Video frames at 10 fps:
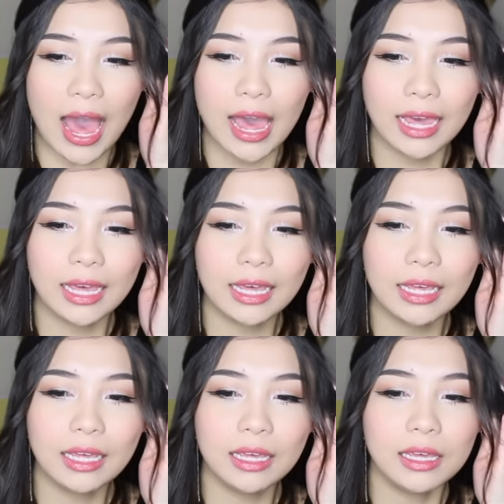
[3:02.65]

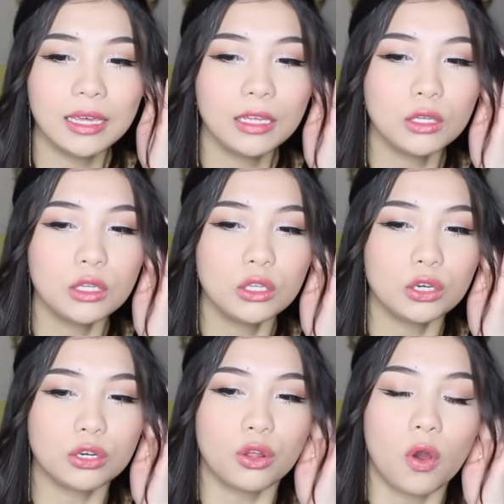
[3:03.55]
I
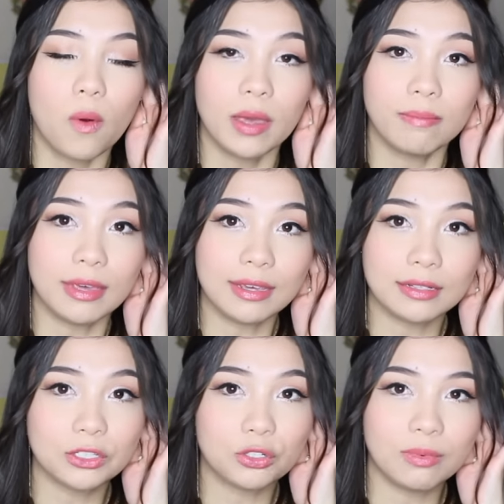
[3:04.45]
know I
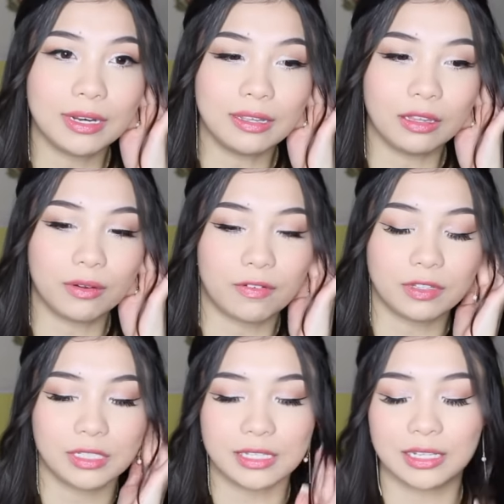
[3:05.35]
make too many Glee
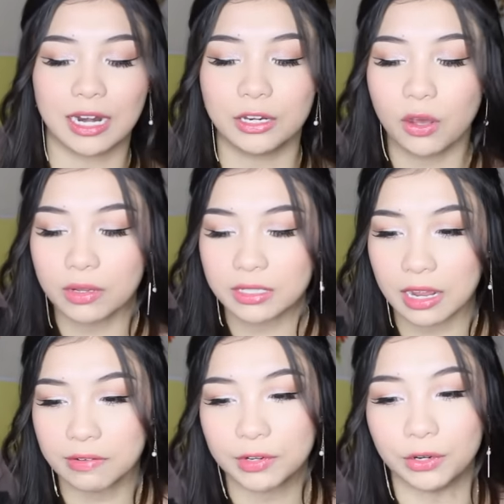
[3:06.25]
references, and I know it's
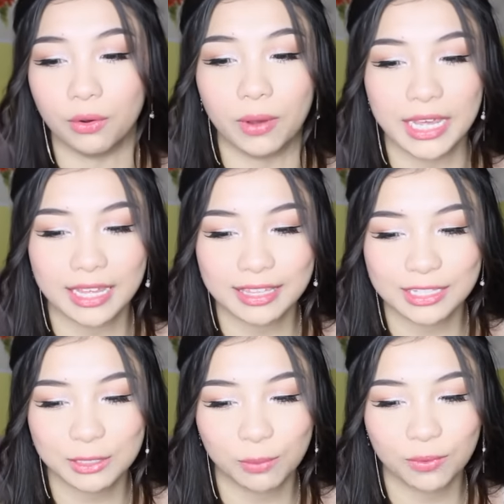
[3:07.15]
kind of annoying at
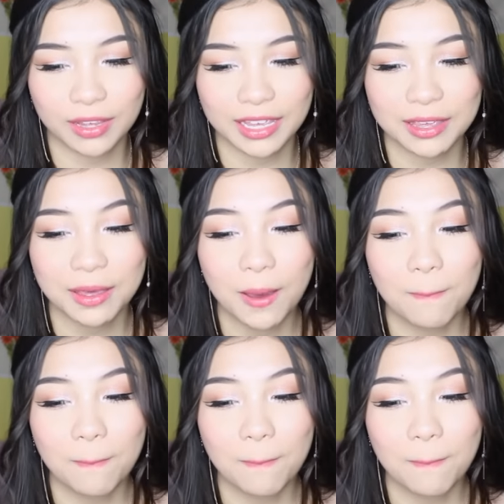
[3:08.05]
this point,